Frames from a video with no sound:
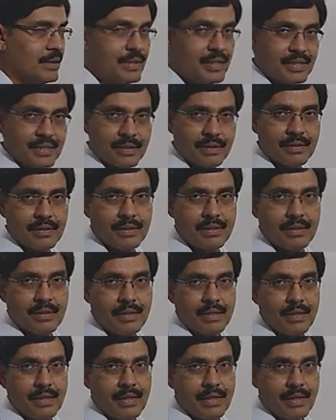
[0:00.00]
little
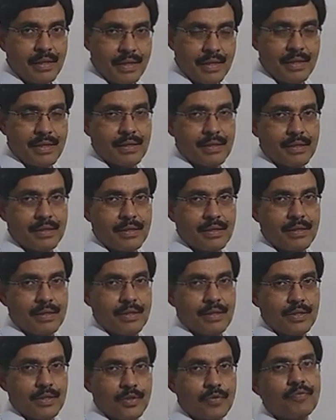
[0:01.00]
air
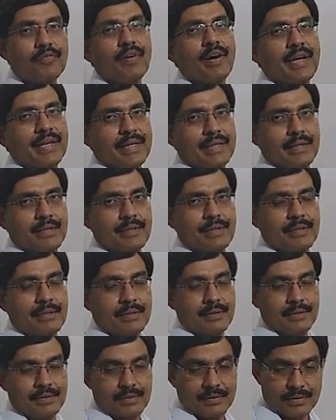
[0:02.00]
you find.
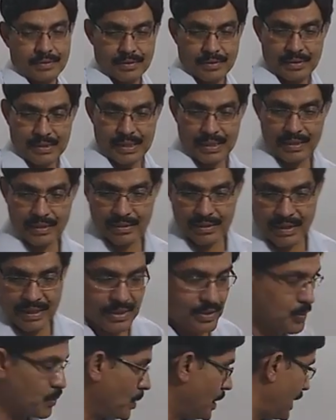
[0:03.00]
Okay,
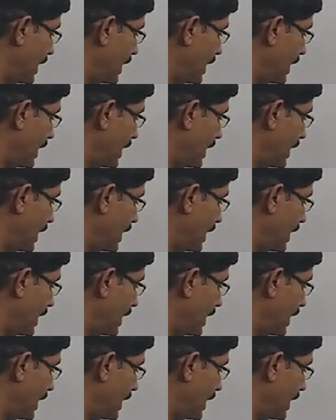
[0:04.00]
that's